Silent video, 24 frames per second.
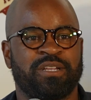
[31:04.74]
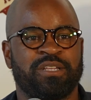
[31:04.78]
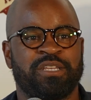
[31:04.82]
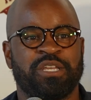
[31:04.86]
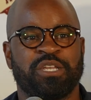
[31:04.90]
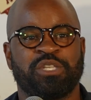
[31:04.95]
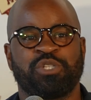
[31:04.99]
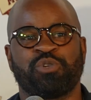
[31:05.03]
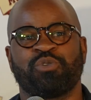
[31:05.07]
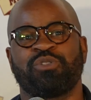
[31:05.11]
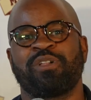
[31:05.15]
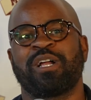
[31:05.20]
and it
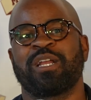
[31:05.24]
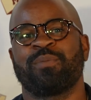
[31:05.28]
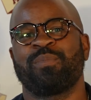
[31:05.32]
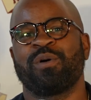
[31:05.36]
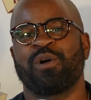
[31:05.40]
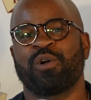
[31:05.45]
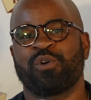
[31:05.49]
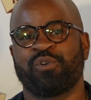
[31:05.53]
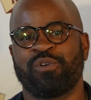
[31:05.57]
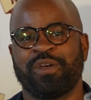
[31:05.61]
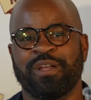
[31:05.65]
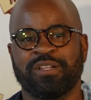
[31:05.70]
teaches you a lot
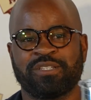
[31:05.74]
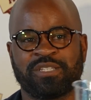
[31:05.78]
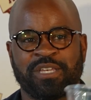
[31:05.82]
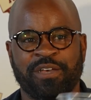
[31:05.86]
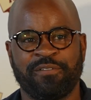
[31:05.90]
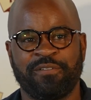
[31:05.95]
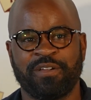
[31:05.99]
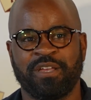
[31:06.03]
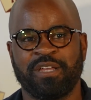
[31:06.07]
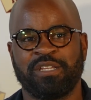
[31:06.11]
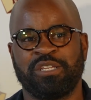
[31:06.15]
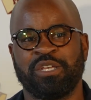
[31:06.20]
about
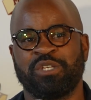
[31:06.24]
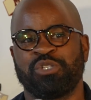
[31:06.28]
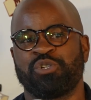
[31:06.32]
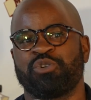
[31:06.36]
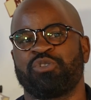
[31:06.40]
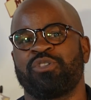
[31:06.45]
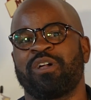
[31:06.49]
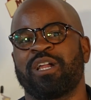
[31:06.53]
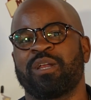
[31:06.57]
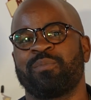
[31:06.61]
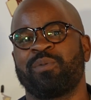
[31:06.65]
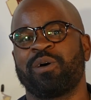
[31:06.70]
creativity, it teaches
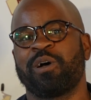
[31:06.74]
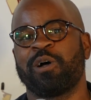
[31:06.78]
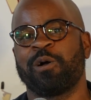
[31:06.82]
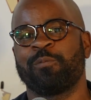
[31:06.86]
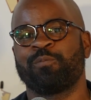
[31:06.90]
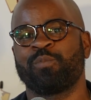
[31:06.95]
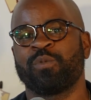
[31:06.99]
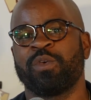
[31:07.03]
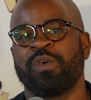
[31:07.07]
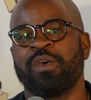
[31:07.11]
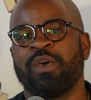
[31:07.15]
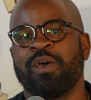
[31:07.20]
you a lot
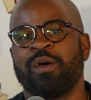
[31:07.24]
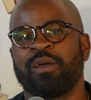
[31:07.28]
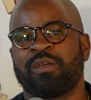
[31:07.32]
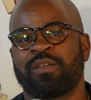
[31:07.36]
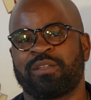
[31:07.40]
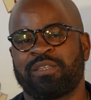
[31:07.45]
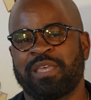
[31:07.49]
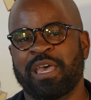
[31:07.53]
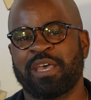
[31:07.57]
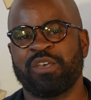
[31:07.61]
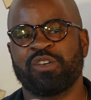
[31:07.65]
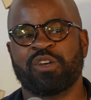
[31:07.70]
about
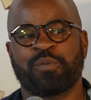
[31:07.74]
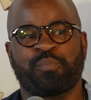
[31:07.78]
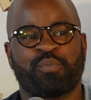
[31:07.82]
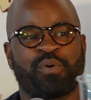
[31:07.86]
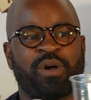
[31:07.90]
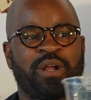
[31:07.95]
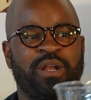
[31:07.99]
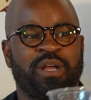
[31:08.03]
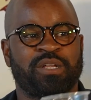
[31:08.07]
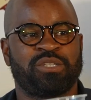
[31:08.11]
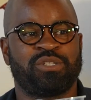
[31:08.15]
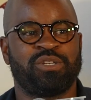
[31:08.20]
taking your
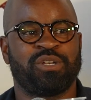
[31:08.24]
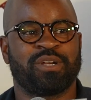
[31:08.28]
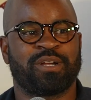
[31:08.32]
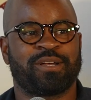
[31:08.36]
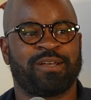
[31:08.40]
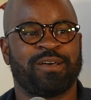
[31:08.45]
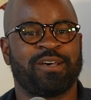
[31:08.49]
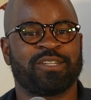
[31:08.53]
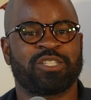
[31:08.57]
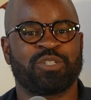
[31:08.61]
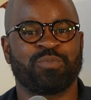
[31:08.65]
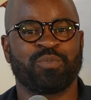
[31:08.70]
product to
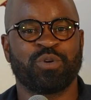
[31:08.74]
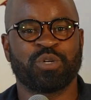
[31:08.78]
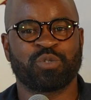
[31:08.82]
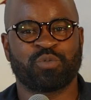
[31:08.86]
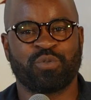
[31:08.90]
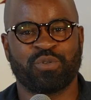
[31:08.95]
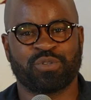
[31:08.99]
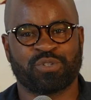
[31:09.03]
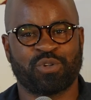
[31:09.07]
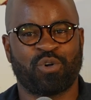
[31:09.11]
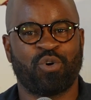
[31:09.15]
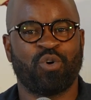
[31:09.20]
your customers
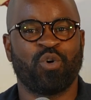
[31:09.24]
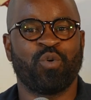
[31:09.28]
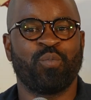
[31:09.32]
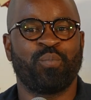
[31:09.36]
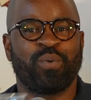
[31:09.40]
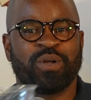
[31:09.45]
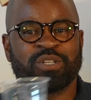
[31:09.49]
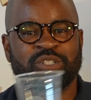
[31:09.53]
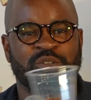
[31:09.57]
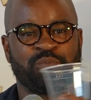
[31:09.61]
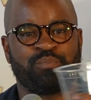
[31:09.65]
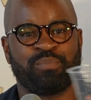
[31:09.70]
when there's a whole
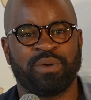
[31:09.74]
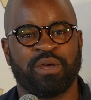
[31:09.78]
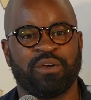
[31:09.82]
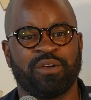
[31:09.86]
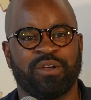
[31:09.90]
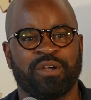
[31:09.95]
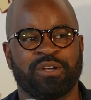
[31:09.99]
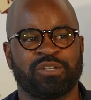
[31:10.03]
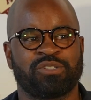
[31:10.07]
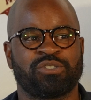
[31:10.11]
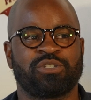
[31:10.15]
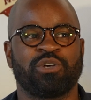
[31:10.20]
bunch of
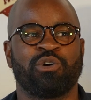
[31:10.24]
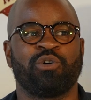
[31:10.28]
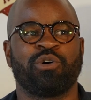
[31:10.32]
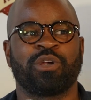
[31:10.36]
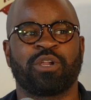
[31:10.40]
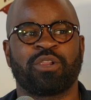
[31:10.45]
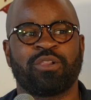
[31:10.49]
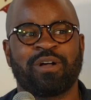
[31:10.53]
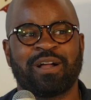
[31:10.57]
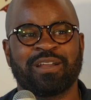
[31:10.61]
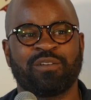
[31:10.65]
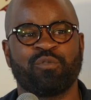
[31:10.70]
barriers. So
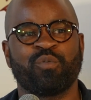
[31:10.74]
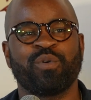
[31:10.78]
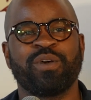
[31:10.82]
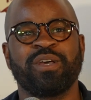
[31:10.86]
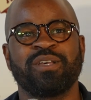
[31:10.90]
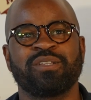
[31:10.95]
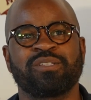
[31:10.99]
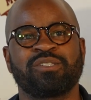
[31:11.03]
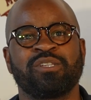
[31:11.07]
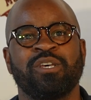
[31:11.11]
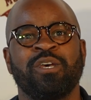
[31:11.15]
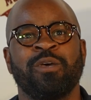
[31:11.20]
in a lot of
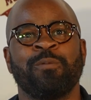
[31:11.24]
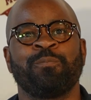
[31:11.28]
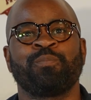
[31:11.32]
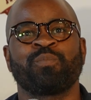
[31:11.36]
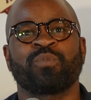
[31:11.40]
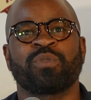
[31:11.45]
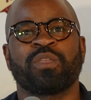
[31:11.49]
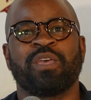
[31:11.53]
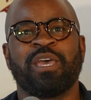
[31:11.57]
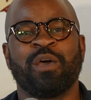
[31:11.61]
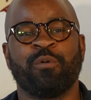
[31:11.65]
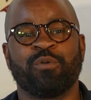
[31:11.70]
ways,
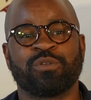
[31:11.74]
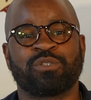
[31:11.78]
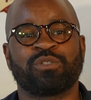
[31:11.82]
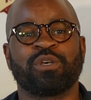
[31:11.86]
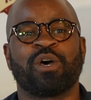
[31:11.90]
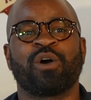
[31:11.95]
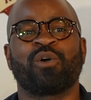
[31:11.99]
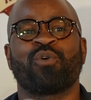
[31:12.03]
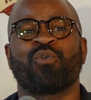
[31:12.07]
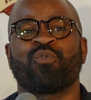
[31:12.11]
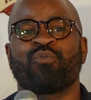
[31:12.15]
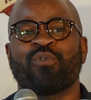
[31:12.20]
it was
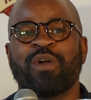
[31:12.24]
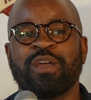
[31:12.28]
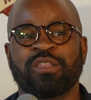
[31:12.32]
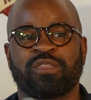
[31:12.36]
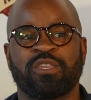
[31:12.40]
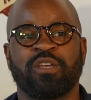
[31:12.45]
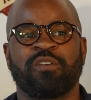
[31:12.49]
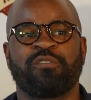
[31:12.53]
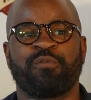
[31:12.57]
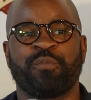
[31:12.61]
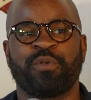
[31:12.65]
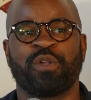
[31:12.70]
a
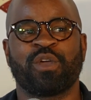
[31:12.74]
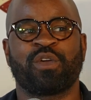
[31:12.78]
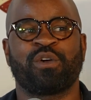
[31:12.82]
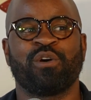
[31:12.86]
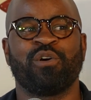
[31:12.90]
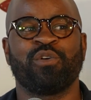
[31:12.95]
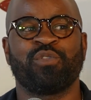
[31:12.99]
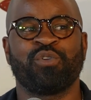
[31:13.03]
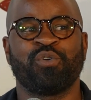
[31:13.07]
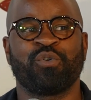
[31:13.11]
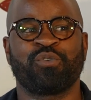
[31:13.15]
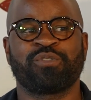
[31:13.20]
great thing for me to
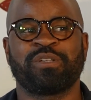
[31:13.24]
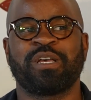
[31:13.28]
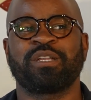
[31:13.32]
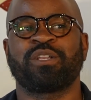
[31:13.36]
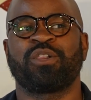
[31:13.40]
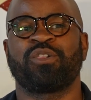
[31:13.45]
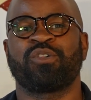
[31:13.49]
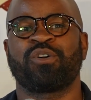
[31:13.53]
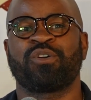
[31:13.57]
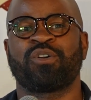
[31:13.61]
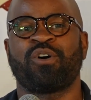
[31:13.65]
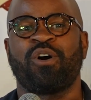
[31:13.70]
go through because I
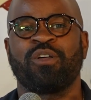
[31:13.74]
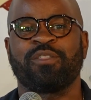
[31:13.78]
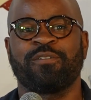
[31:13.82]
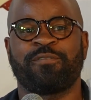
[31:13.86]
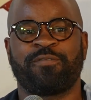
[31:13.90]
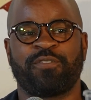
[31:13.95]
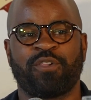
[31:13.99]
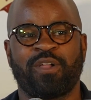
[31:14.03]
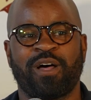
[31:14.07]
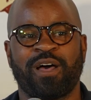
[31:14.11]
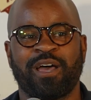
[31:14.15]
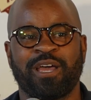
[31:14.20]
had to learn on
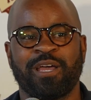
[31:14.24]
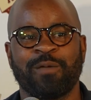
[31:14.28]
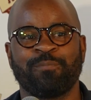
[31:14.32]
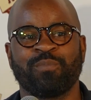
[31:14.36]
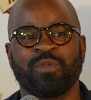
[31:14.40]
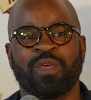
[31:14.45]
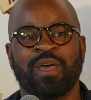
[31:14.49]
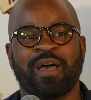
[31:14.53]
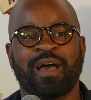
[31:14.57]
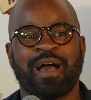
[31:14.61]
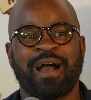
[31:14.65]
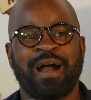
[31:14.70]
the fly
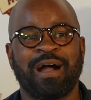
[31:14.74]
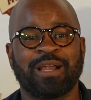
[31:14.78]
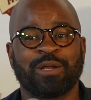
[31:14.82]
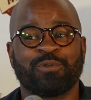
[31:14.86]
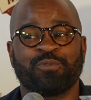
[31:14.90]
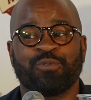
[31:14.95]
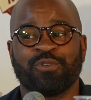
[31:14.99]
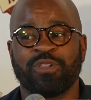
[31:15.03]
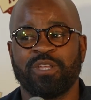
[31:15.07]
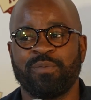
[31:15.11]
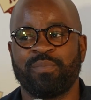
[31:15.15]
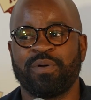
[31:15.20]
how to
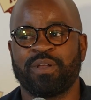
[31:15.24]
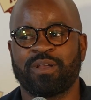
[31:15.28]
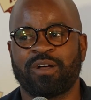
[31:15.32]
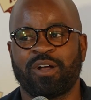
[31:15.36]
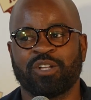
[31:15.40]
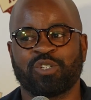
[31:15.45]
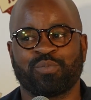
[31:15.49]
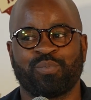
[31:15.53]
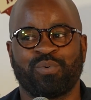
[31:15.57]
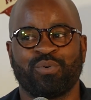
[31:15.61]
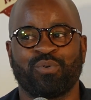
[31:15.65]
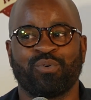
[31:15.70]
really be an
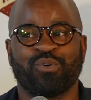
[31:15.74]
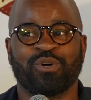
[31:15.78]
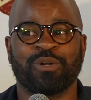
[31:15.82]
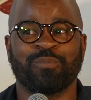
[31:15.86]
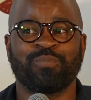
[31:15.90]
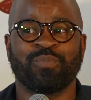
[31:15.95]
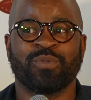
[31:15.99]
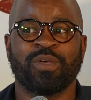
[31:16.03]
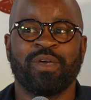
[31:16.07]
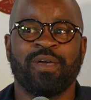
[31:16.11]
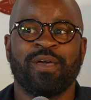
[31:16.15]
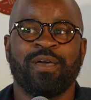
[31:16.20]

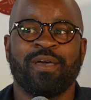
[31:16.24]
entrepreneur.